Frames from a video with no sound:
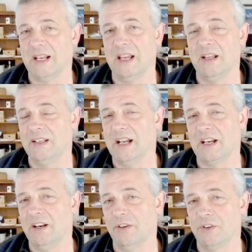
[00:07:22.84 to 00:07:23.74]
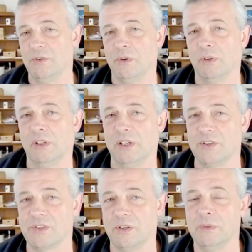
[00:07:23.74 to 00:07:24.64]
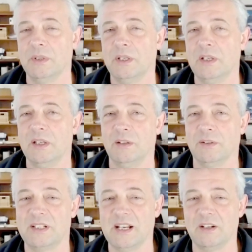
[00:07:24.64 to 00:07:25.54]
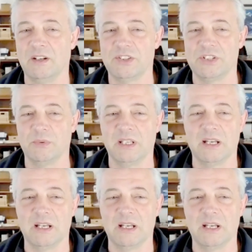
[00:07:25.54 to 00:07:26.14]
decade or two earlier. So the technology's really come along.